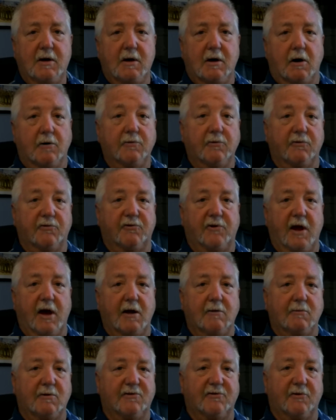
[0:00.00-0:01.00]

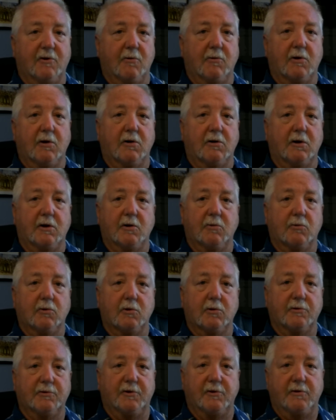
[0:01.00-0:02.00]
understand what's going on in the
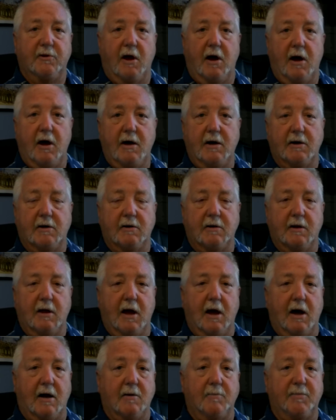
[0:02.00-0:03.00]
world today and
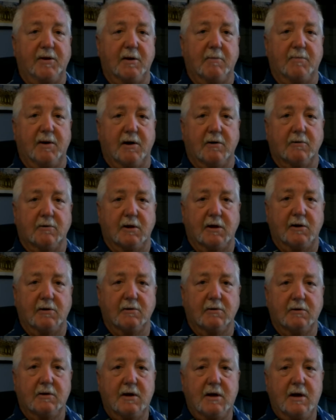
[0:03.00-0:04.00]
how to be a better
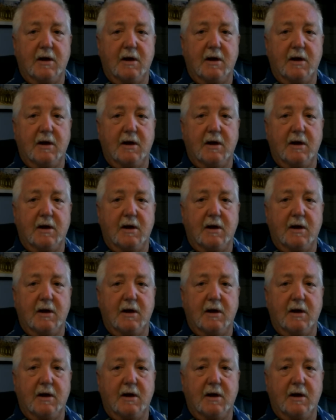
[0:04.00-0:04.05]
leader.